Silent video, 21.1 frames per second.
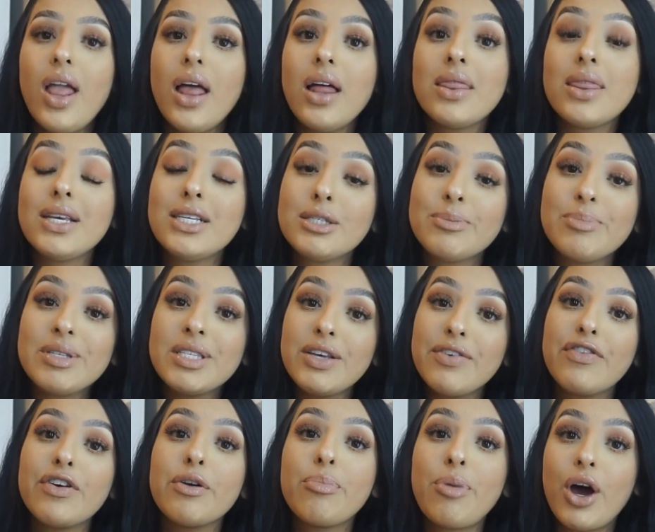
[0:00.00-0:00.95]
the
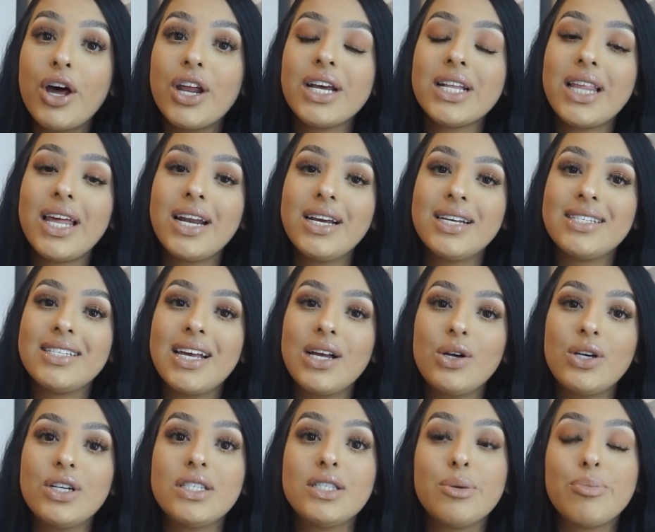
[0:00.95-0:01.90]
specific product that I
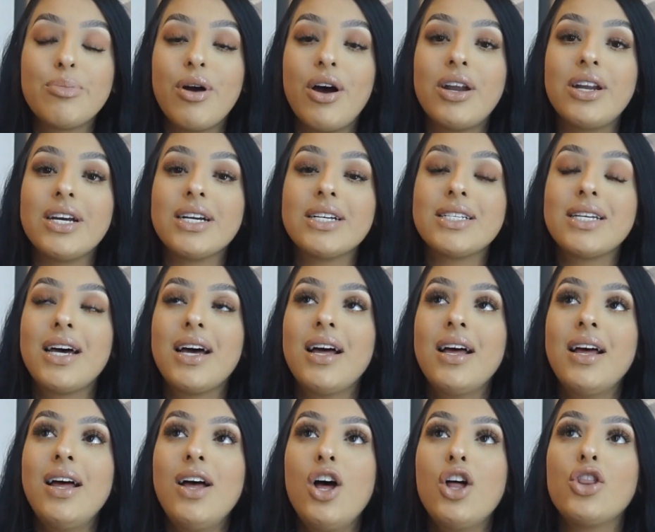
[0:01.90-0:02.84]
sell is
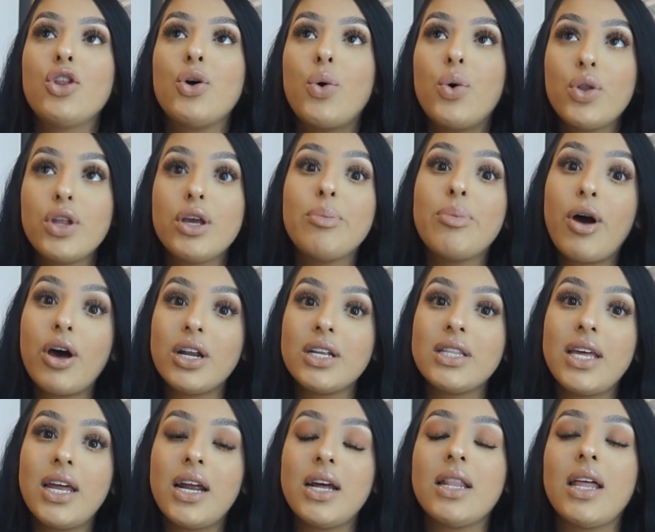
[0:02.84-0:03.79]
the only
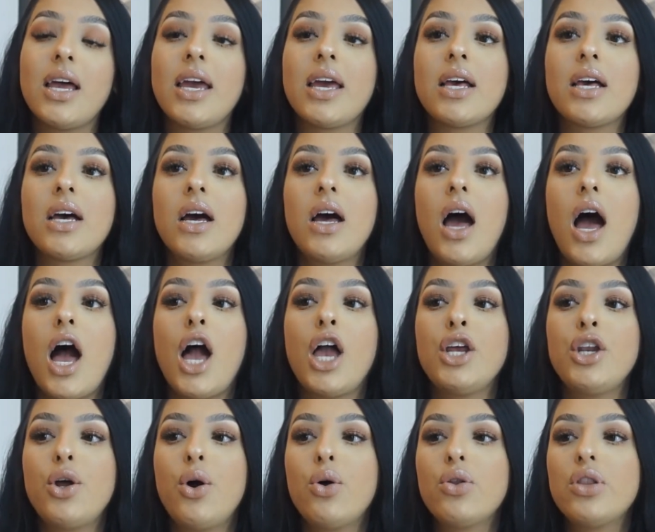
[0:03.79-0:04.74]
product that I like. I
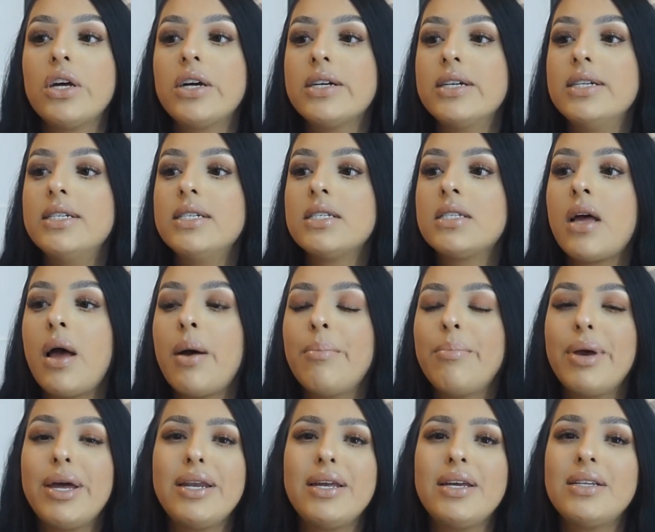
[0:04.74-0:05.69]
know there is
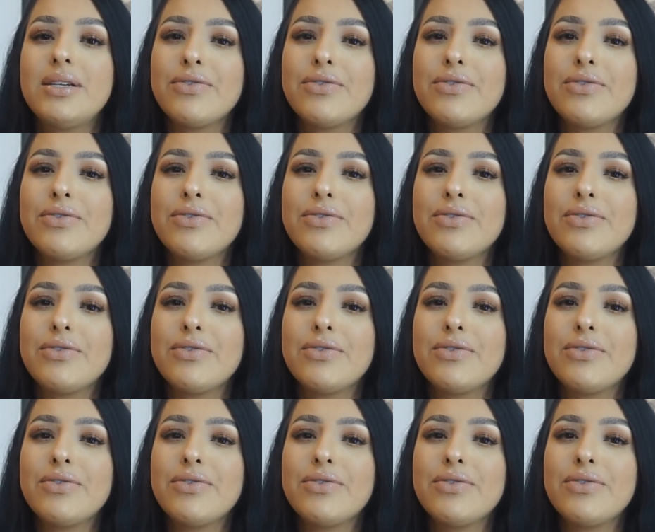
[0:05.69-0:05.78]
many